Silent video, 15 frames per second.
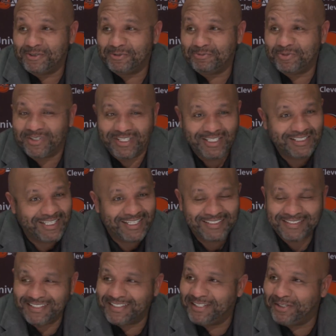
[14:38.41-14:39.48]
office. Boy. He
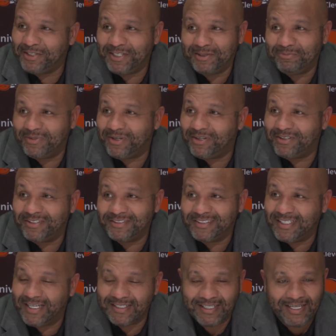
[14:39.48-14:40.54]
likes to carry that ball.
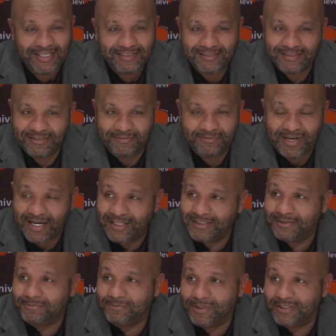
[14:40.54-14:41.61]
That guy's a
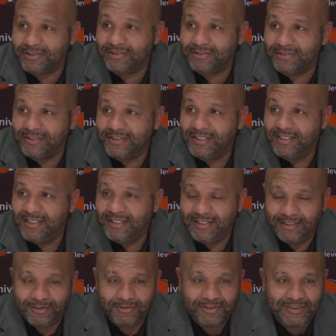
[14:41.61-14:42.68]
violent runner.
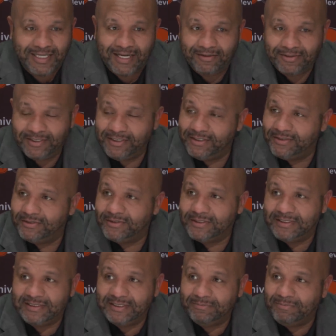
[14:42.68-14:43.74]
He goes downhill,
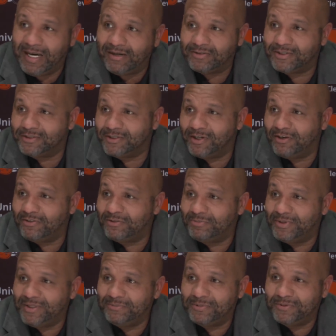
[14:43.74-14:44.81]
and he bounces off of
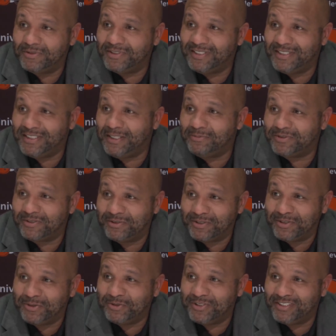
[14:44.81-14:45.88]
people, and he keeps on
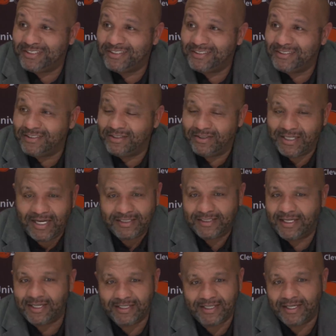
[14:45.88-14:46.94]
going. You know,
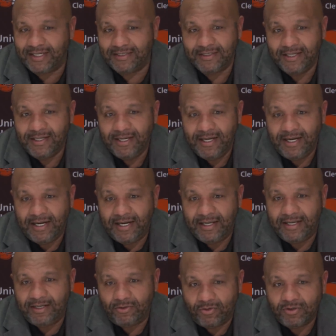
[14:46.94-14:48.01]
and
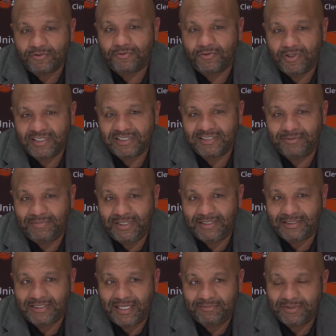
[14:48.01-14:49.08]
in order for us to be
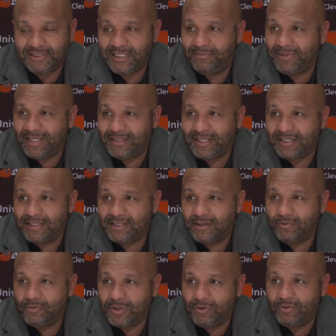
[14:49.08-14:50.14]
the type of team I think
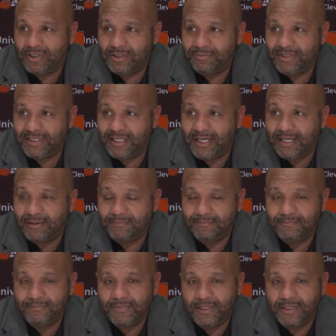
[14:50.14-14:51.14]
that we want to become,